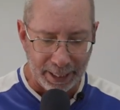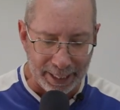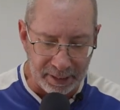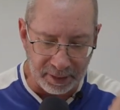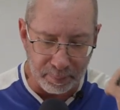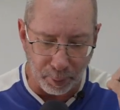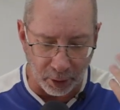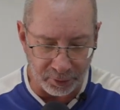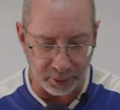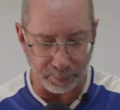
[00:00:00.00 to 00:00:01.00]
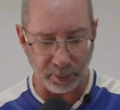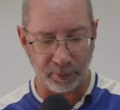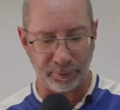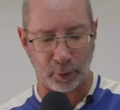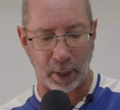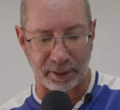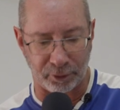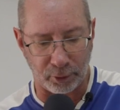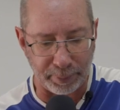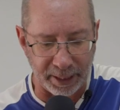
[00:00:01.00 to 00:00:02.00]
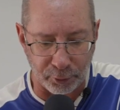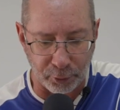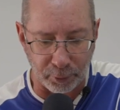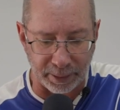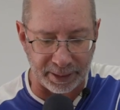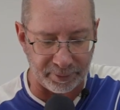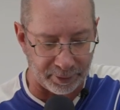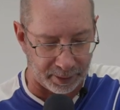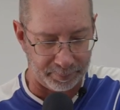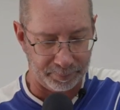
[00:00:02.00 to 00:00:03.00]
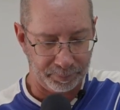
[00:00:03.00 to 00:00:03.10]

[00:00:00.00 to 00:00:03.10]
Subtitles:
It is impossible for us to be a true believer